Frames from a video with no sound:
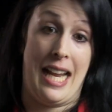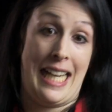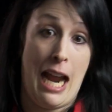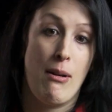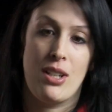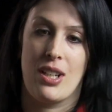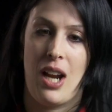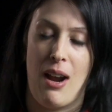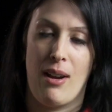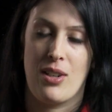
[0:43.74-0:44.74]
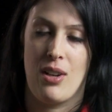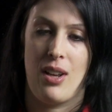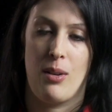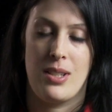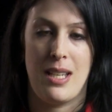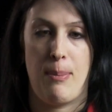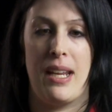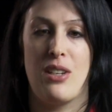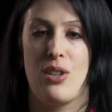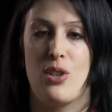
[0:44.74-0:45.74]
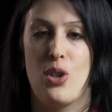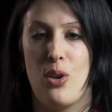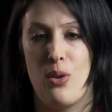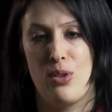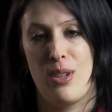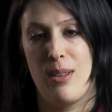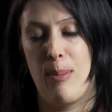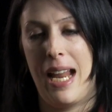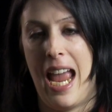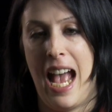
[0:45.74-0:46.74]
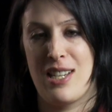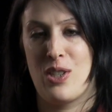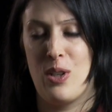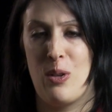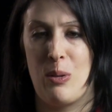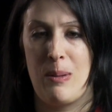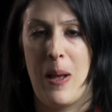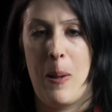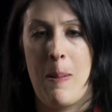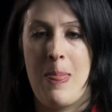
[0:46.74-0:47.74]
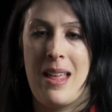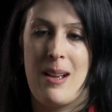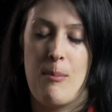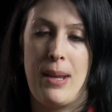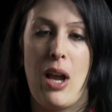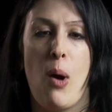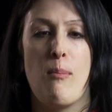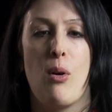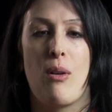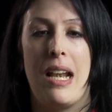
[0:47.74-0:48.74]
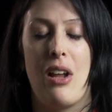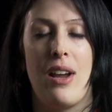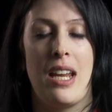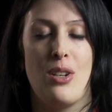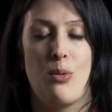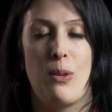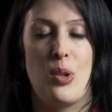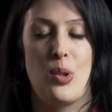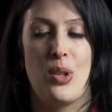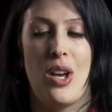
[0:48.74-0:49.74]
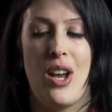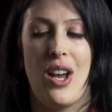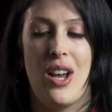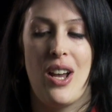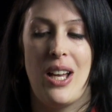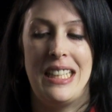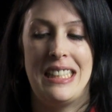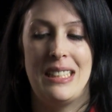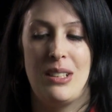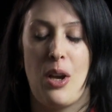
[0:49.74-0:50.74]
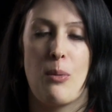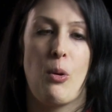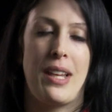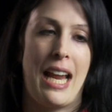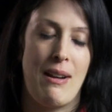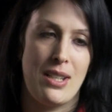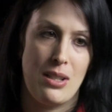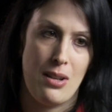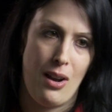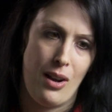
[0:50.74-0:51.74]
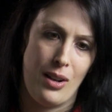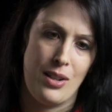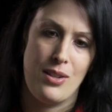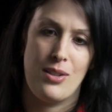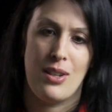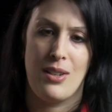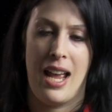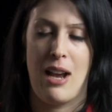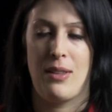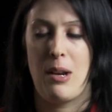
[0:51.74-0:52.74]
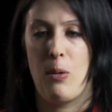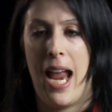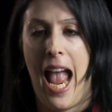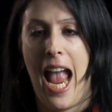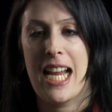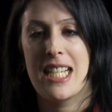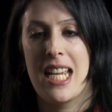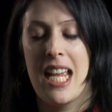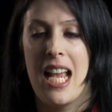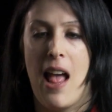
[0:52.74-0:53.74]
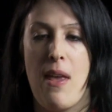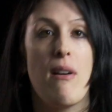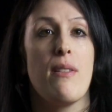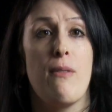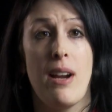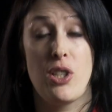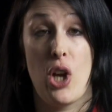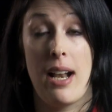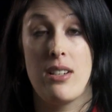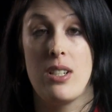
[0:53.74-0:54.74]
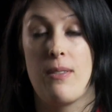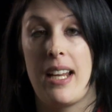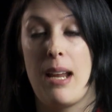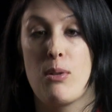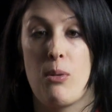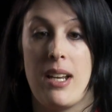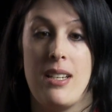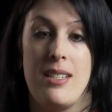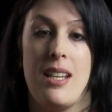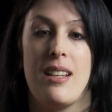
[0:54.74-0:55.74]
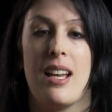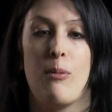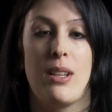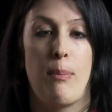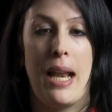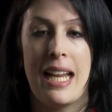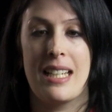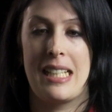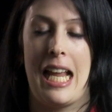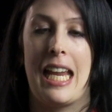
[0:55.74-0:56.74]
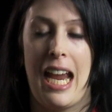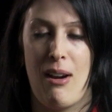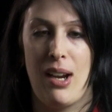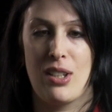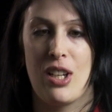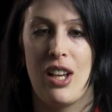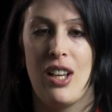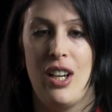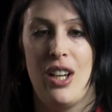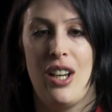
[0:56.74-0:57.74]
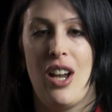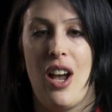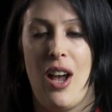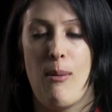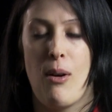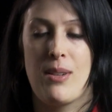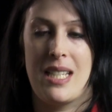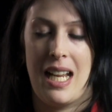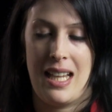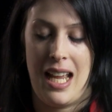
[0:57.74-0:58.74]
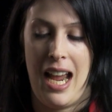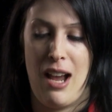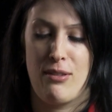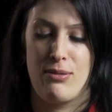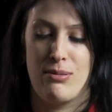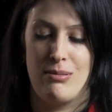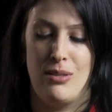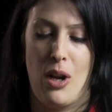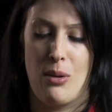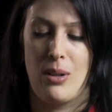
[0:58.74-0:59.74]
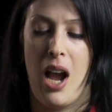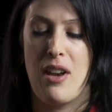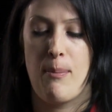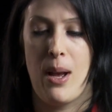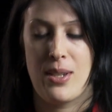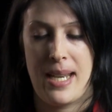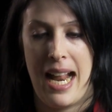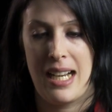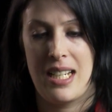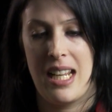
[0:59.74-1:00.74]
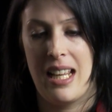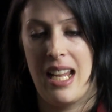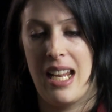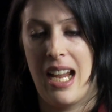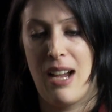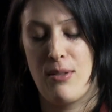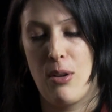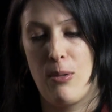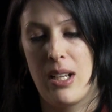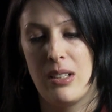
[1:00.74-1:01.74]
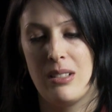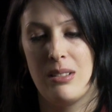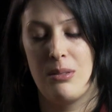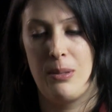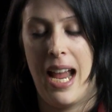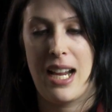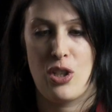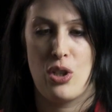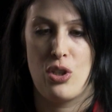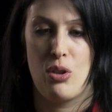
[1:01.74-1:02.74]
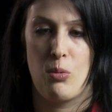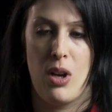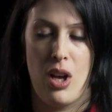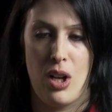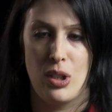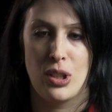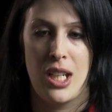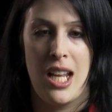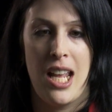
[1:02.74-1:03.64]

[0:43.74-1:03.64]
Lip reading: character stepping into the shoes, that the player has to become more aligned with what the character does and how they react. And there are the various challenges for games writers in that. With a blank slate character, obviously they have no kind of personality, they have no real reaction to the world,